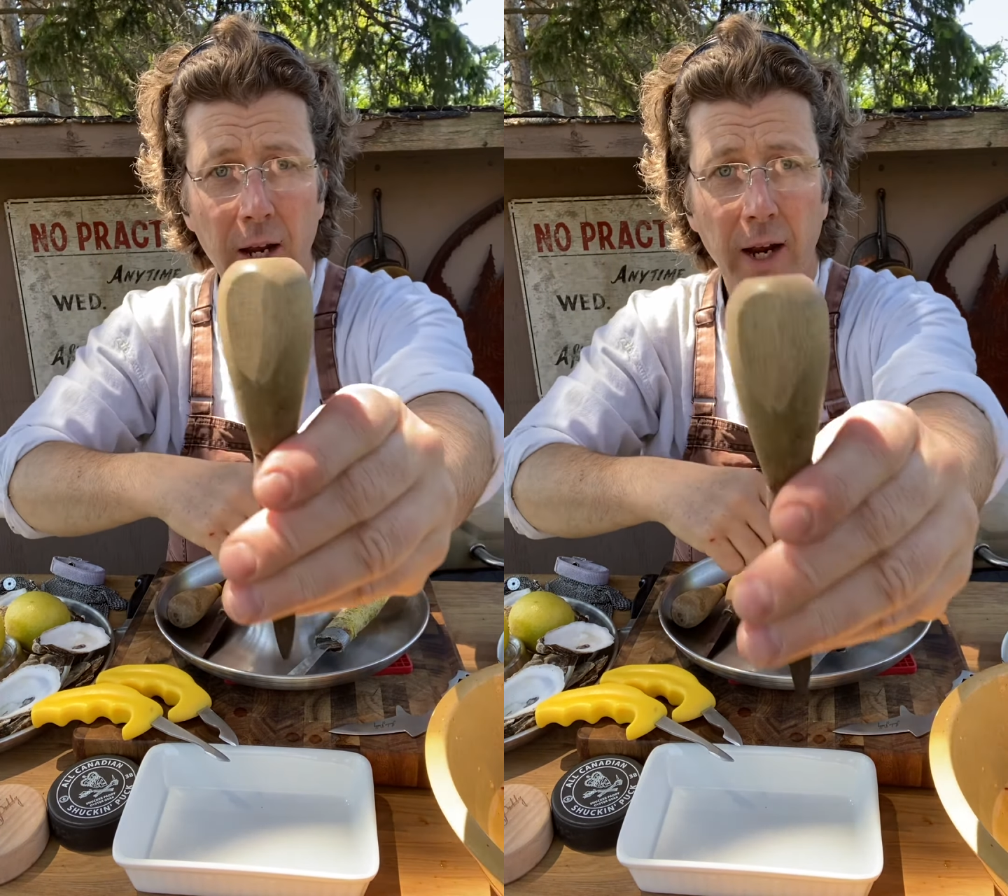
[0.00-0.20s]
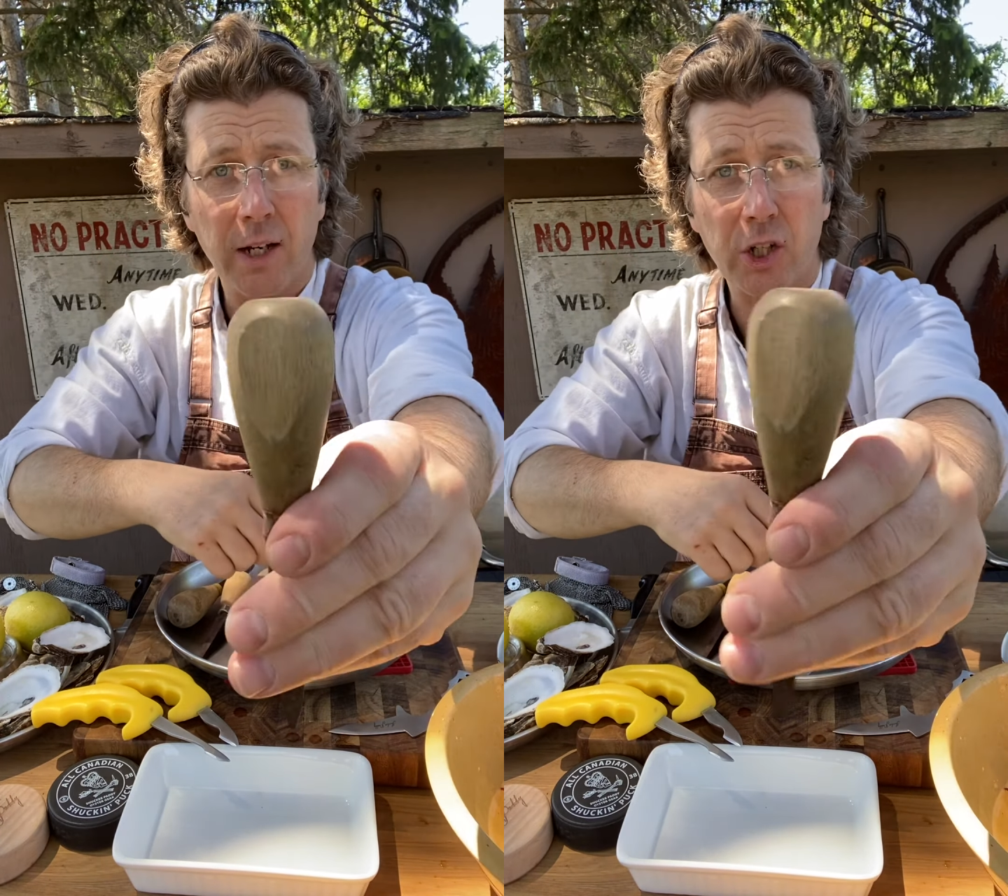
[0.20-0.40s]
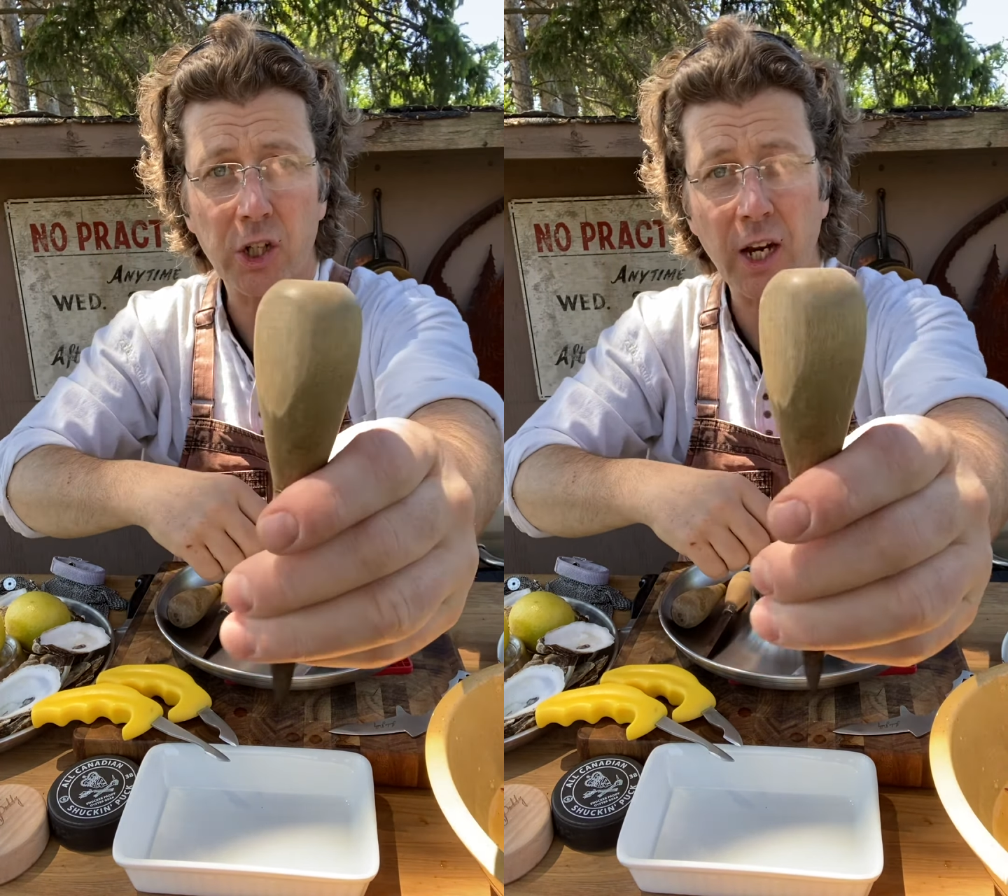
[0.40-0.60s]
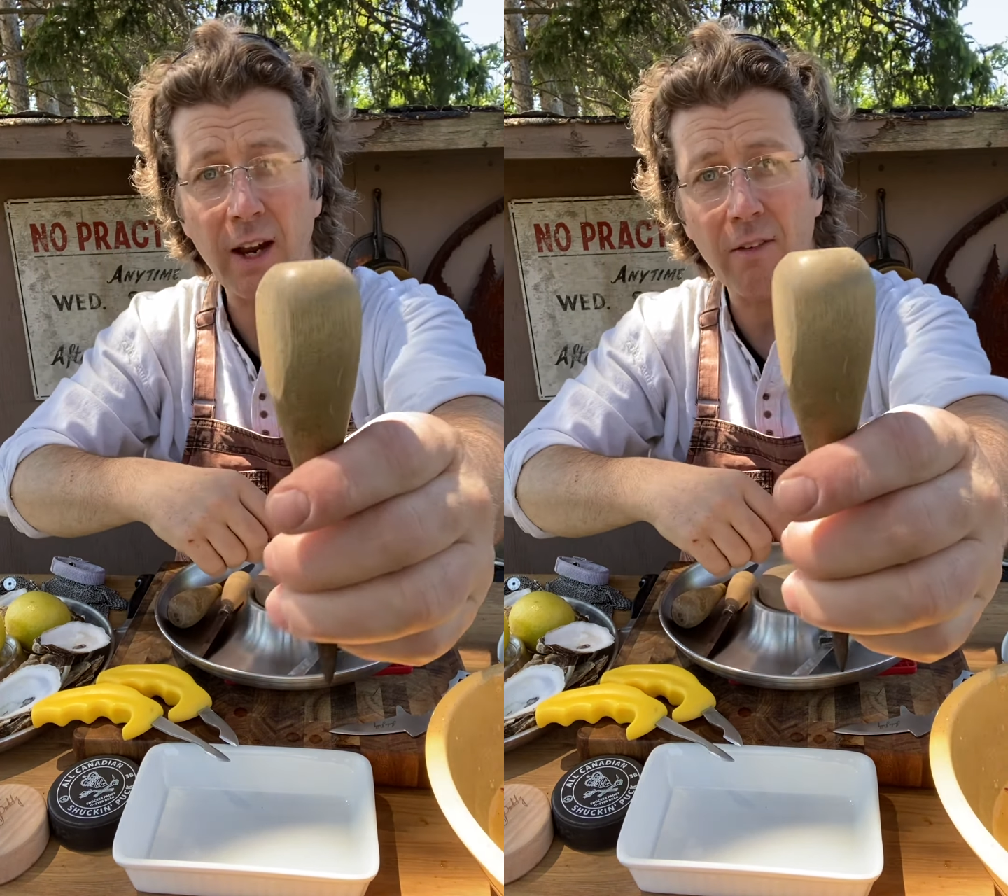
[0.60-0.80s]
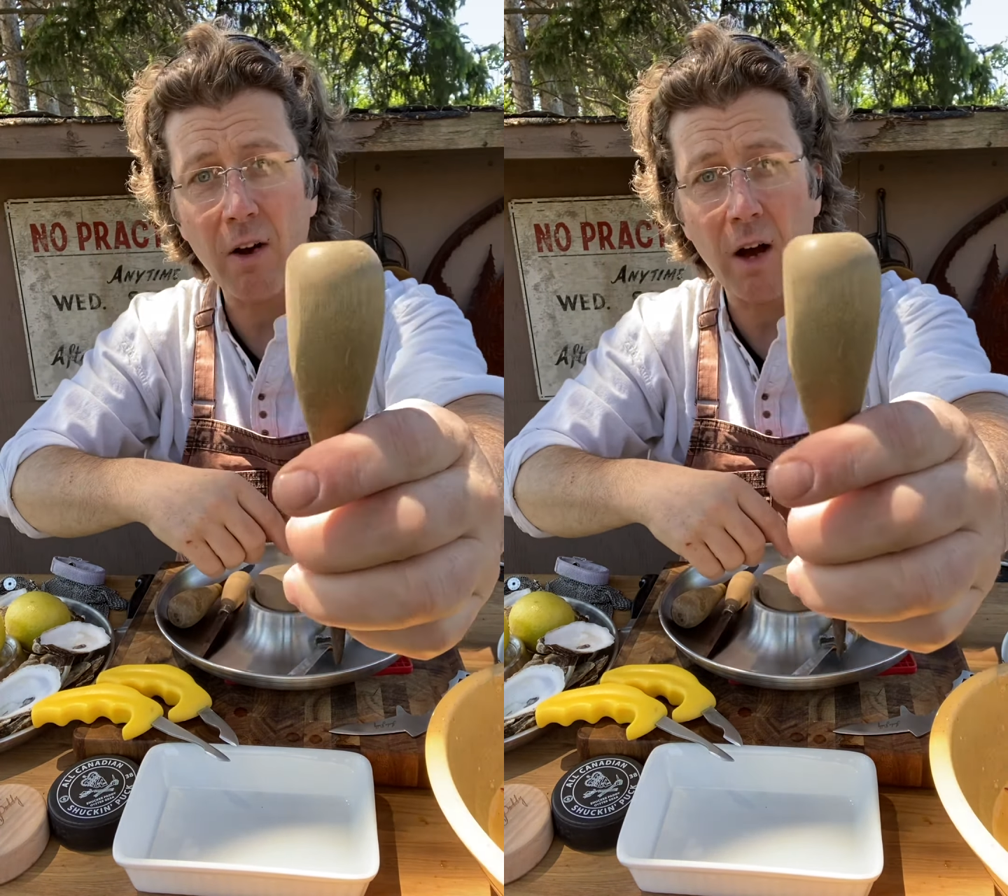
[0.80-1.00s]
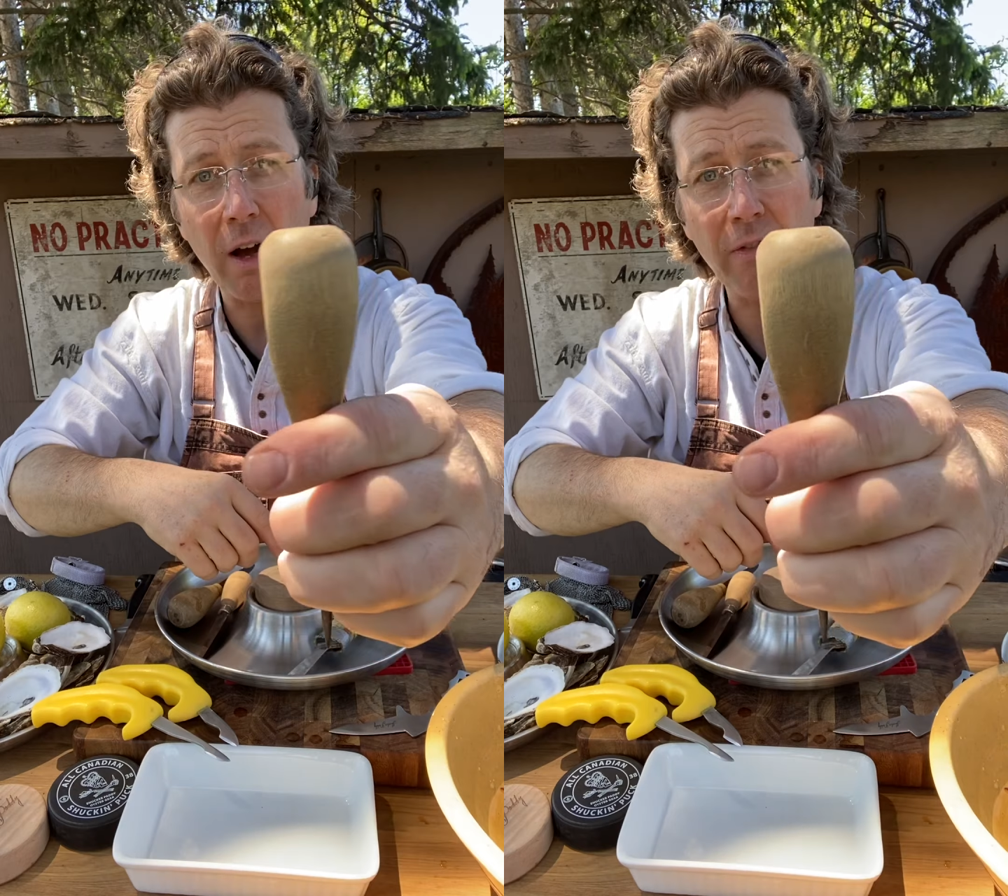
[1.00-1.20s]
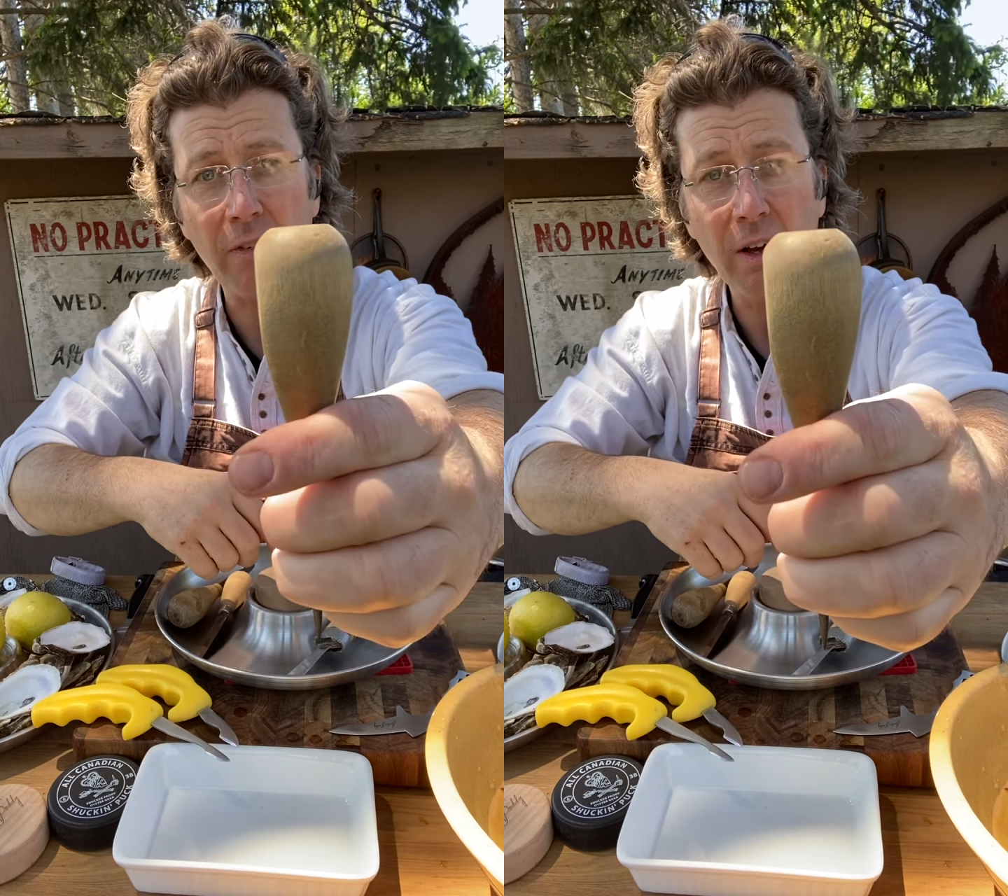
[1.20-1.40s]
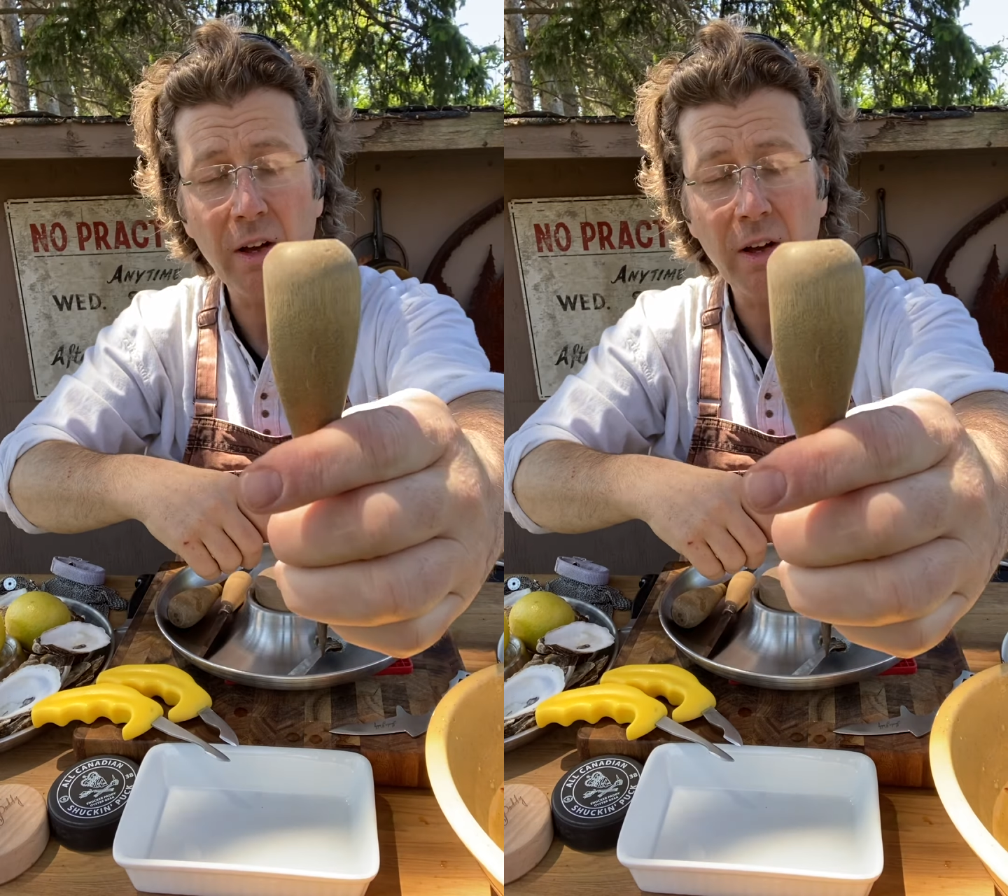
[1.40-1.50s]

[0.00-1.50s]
and shave off